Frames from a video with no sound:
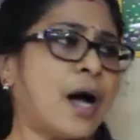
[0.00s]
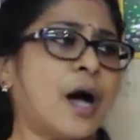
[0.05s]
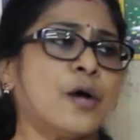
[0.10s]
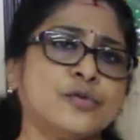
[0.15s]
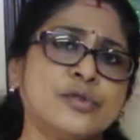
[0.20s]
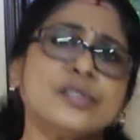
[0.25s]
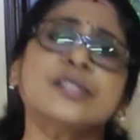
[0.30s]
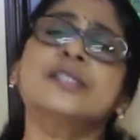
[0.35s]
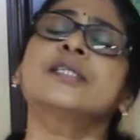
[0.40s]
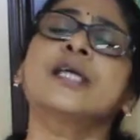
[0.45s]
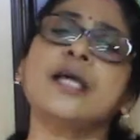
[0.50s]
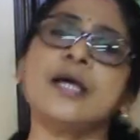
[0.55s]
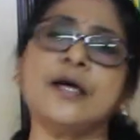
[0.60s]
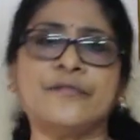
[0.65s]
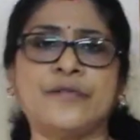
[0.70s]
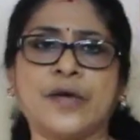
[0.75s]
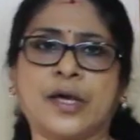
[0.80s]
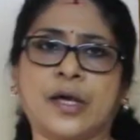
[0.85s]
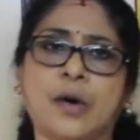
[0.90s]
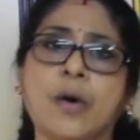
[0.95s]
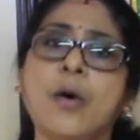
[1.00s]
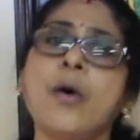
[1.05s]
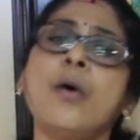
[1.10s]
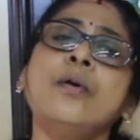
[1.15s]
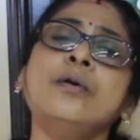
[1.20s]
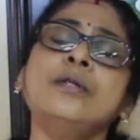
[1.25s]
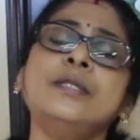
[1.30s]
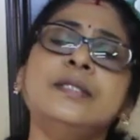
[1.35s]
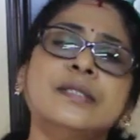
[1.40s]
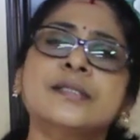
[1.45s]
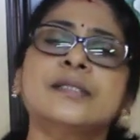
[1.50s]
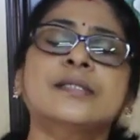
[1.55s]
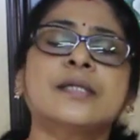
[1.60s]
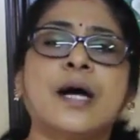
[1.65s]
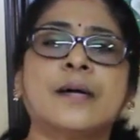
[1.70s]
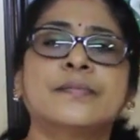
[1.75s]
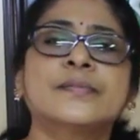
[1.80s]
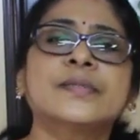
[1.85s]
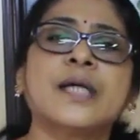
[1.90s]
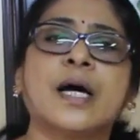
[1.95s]
How to stay away. All this
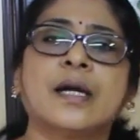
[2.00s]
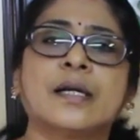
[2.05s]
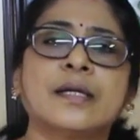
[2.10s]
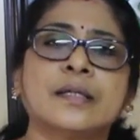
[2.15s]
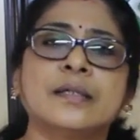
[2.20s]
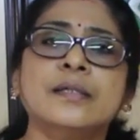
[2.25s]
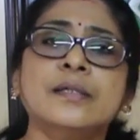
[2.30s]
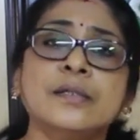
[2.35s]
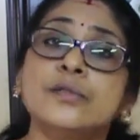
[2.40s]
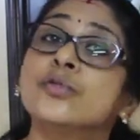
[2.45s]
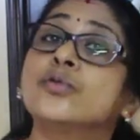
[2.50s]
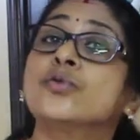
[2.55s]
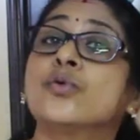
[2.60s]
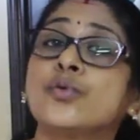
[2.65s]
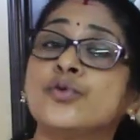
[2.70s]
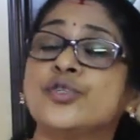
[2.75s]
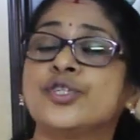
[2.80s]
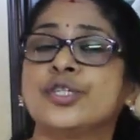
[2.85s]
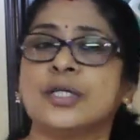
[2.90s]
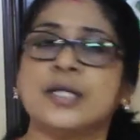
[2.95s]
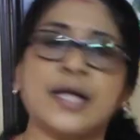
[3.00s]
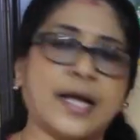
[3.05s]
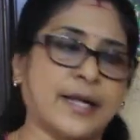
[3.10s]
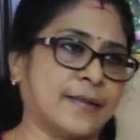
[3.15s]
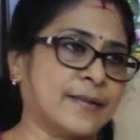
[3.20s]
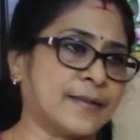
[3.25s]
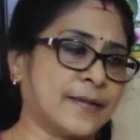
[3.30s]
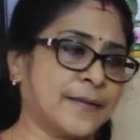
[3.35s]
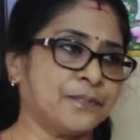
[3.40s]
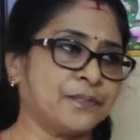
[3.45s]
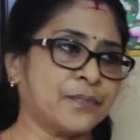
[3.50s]
comes under social health.